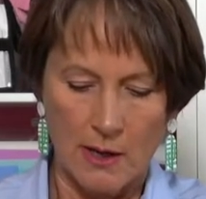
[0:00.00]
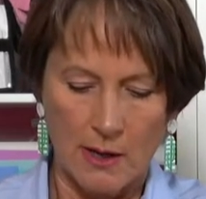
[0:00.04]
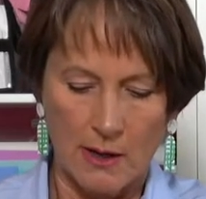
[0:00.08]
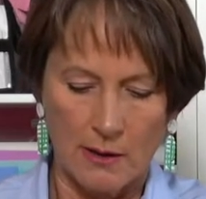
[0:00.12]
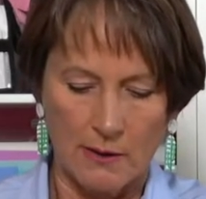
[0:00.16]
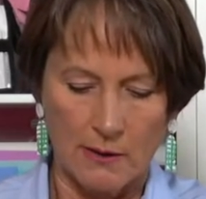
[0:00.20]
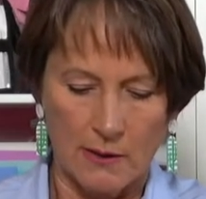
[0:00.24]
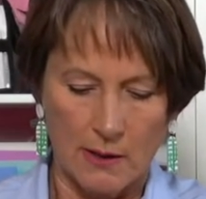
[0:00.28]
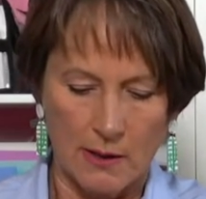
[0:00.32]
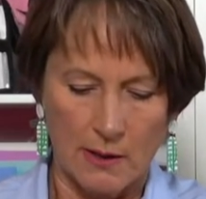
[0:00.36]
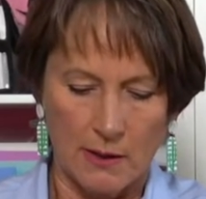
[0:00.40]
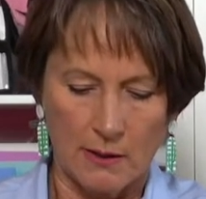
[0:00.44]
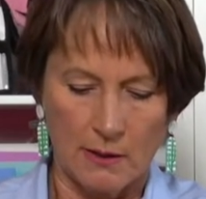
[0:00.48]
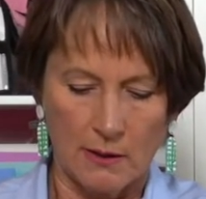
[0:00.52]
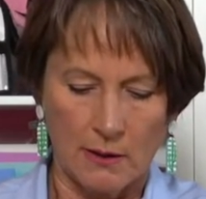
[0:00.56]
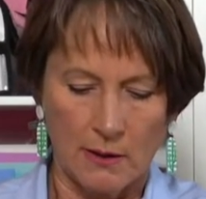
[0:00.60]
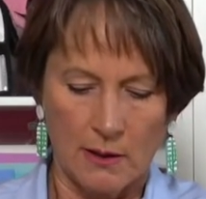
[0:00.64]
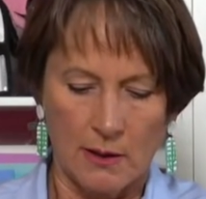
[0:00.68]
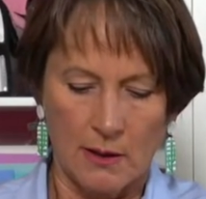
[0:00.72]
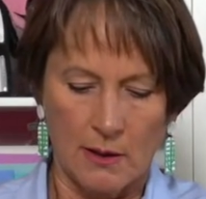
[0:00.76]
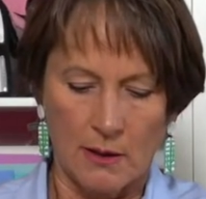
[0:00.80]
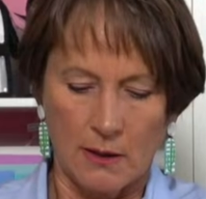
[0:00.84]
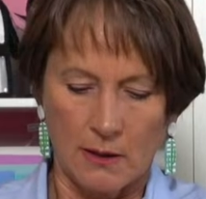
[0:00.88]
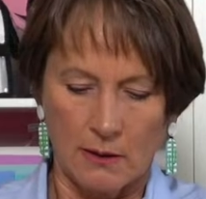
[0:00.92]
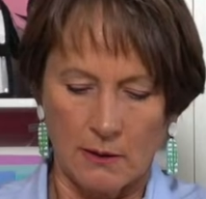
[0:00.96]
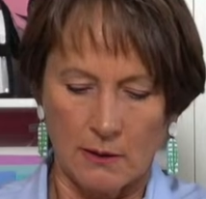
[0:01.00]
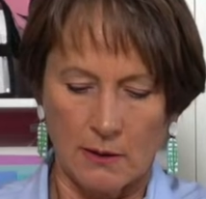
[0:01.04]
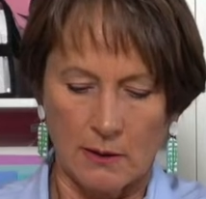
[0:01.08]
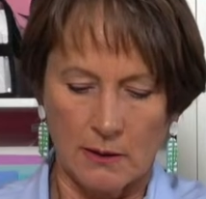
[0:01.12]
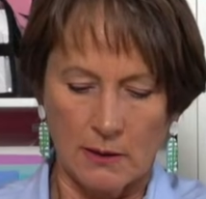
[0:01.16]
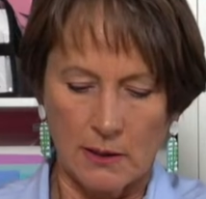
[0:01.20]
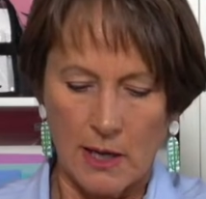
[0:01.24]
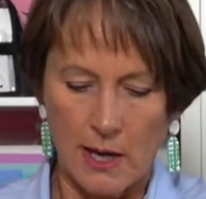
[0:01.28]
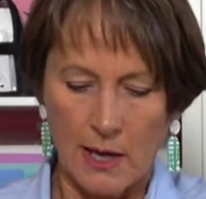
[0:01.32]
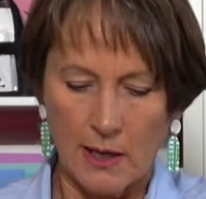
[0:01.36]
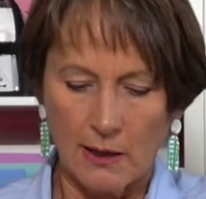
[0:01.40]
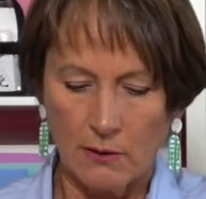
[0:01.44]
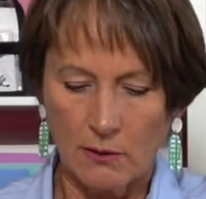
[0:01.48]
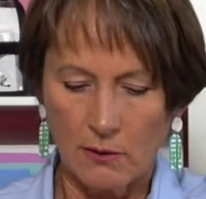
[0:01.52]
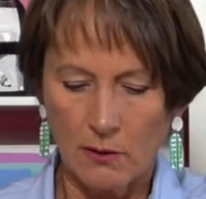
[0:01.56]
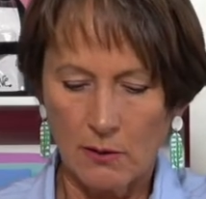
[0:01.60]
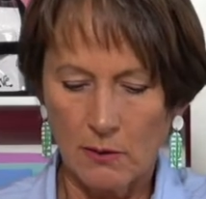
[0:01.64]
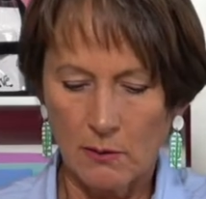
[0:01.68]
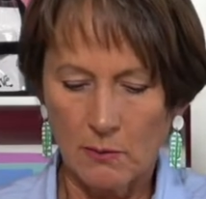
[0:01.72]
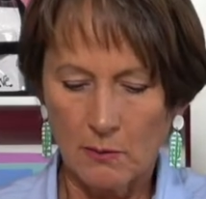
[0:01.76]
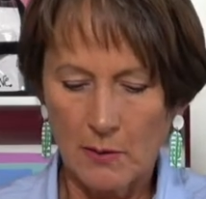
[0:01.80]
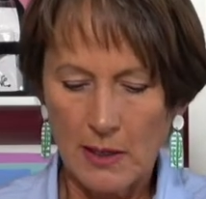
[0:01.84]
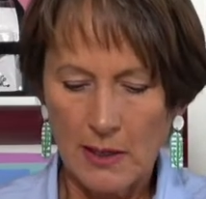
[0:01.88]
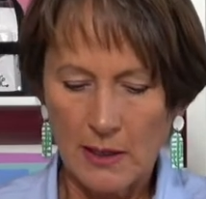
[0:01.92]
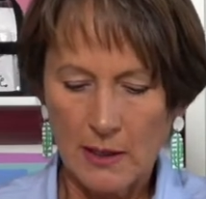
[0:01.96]
And then the tighter
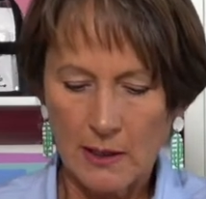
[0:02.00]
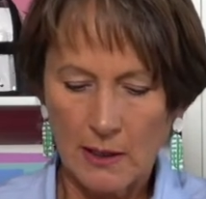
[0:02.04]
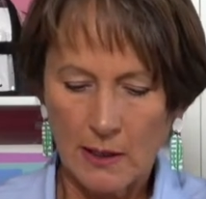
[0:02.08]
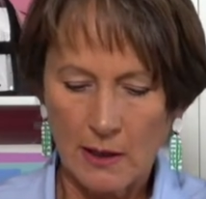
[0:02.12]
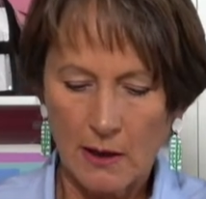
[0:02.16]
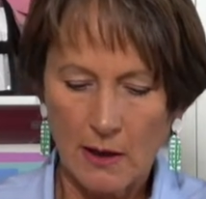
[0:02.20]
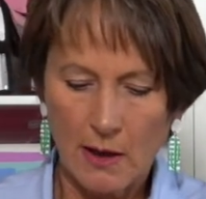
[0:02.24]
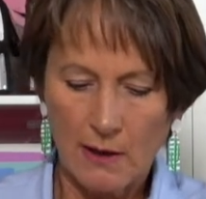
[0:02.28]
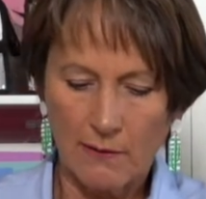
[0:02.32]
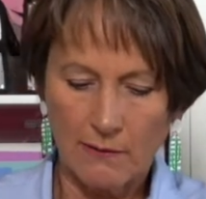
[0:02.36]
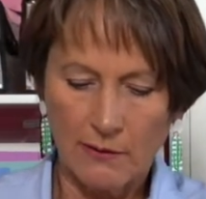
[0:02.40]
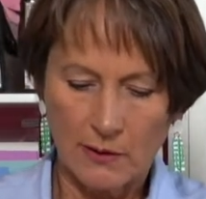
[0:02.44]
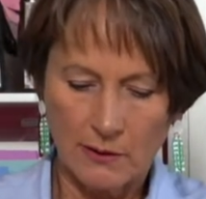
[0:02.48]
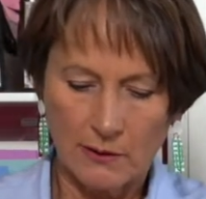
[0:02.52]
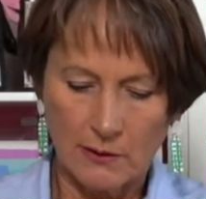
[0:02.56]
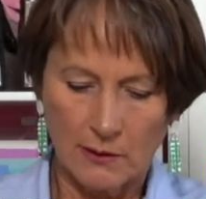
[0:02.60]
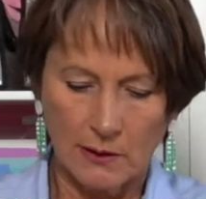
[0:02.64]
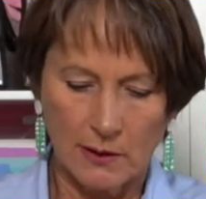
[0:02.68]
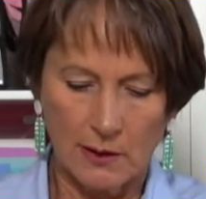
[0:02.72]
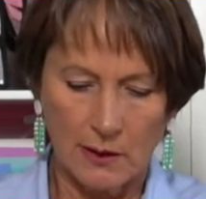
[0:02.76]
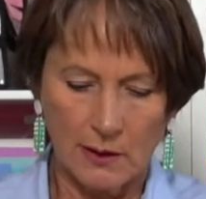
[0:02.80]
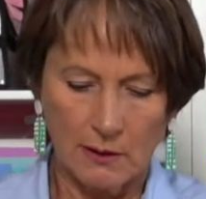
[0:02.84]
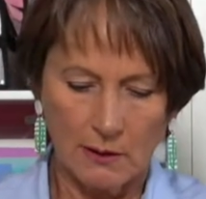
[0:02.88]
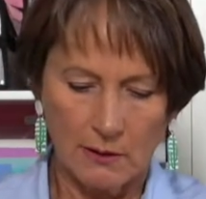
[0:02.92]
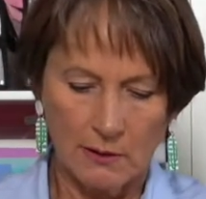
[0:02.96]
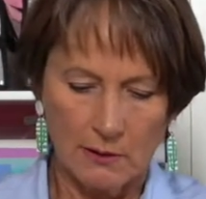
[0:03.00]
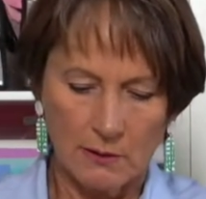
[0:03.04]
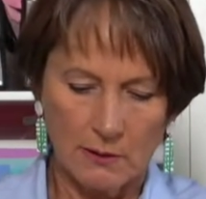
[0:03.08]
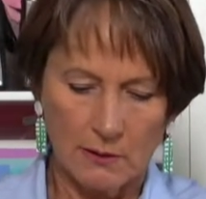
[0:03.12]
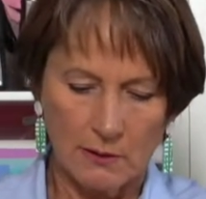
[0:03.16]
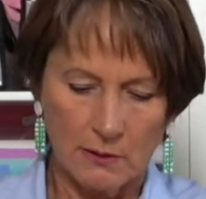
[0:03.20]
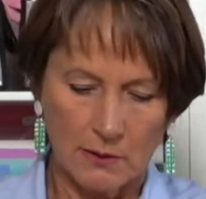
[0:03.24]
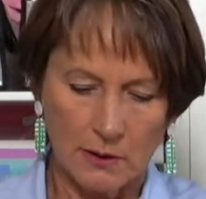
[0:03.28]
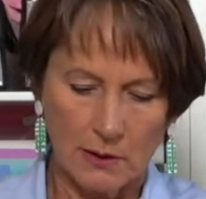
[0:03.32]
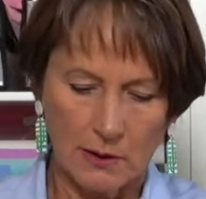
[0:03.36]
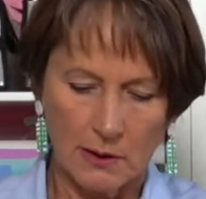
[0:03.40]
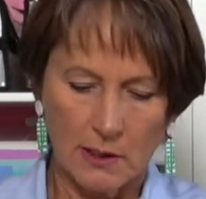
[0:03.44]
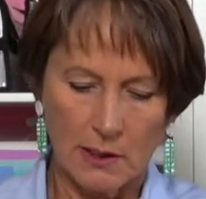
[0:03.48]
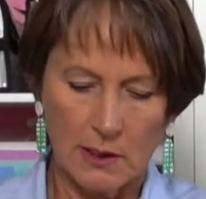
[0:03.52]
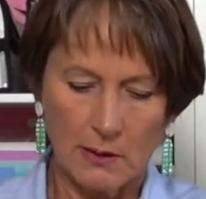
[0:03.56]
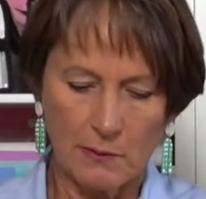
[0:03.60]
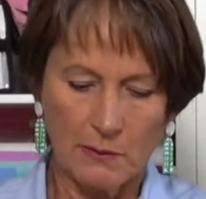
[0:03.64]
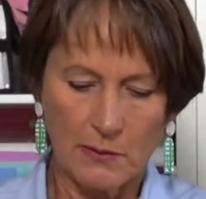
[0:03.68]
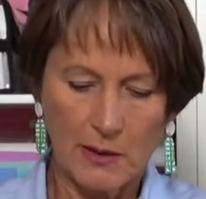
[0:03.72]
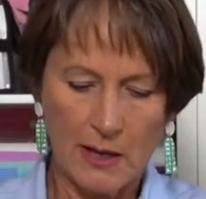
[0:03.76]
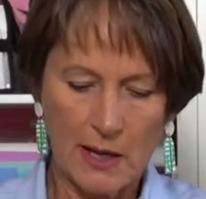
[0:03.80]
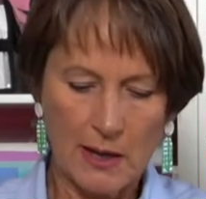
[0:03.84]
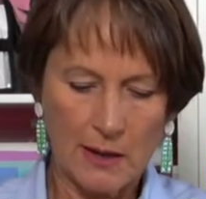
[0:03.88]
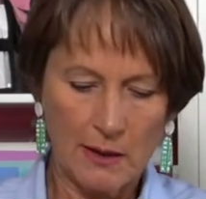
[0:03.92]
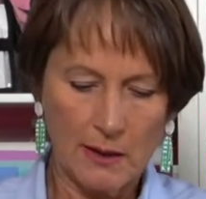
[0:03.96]
you make it, obviously you can keep
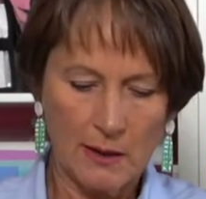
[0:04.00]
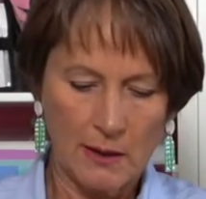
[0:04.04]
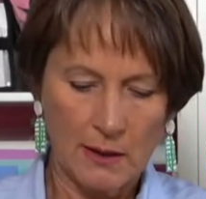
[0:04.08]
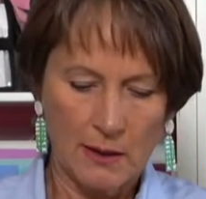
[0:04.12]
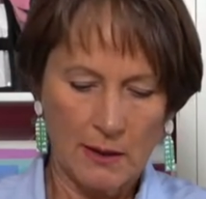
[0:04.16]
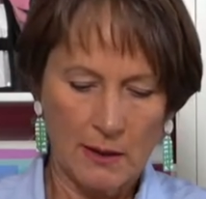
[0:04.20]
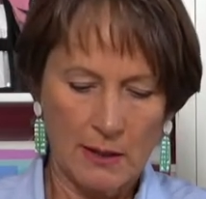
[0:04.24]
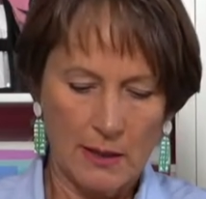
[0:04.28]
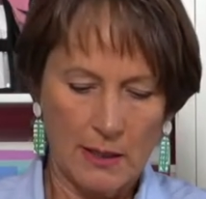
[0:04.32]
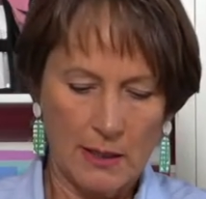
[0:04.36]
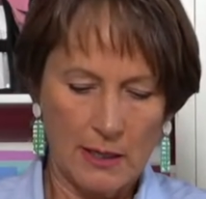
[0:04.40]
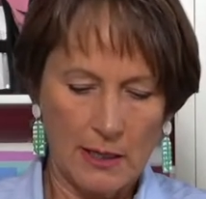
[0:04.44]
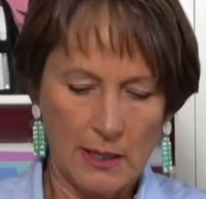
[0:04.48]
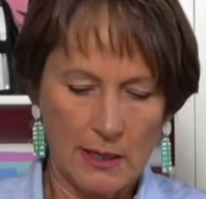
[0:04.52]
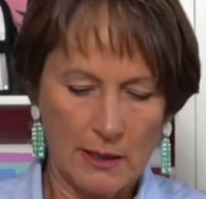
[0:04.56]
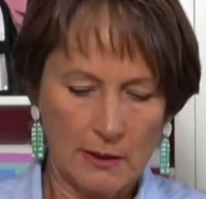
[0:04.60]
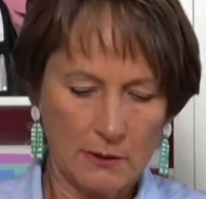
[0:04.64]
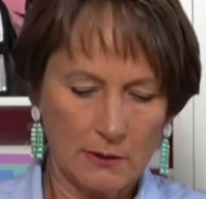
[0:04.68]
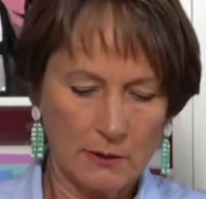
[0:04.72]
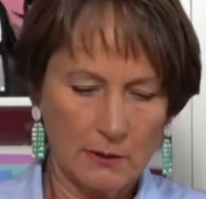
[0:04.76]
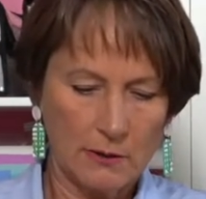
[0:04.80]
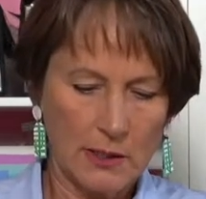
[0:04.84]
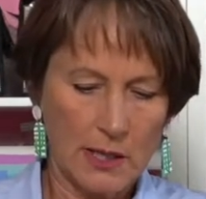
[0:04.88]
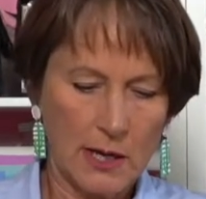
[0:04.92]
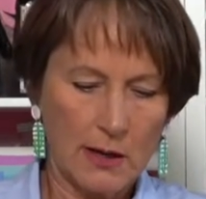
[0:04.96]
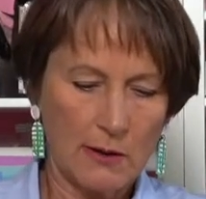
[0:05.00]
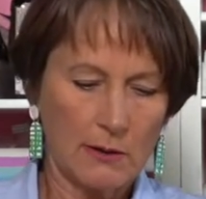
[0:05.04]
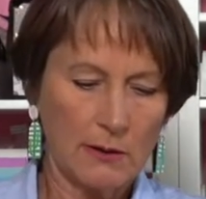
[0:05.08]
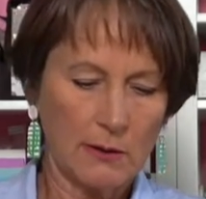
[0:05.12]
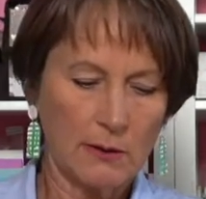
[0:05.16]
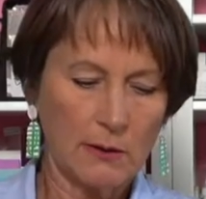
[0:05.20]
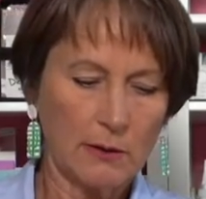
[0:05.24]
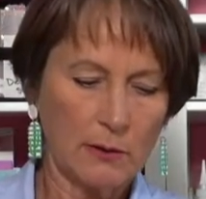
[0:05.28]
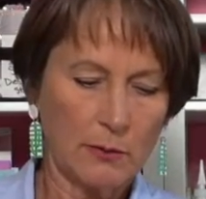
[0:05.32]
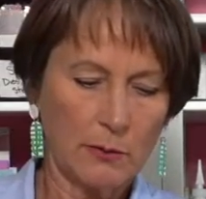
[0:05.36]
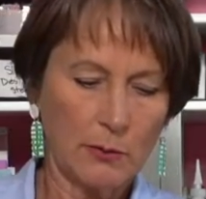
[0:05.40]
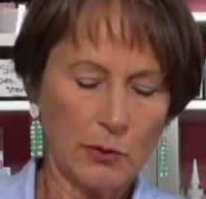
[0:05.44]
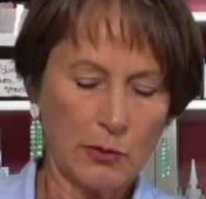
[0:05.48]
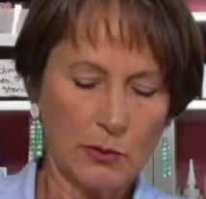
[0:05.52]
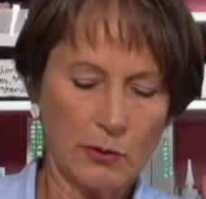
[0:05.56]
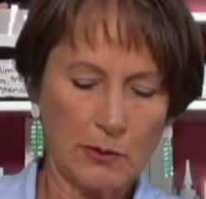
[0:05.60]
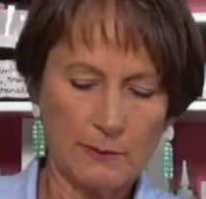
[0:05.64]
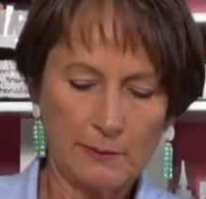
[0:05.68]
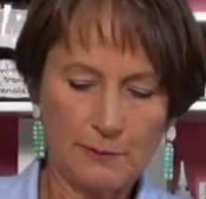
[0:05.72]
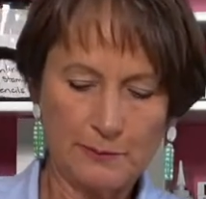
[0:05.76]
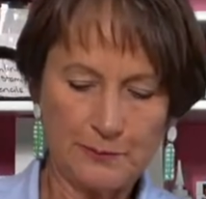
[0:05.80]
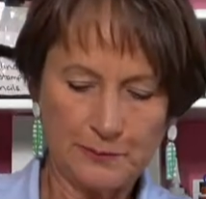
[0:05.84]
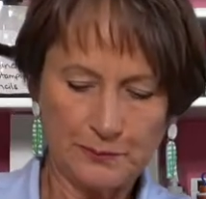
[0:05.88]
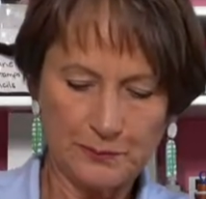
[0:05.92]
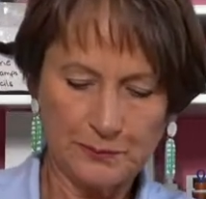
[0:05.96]
that handle down a little
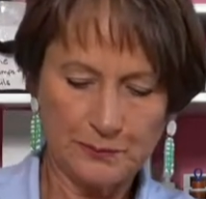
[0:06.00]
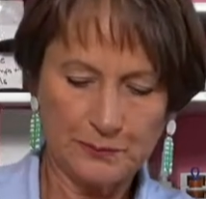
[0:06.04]
more.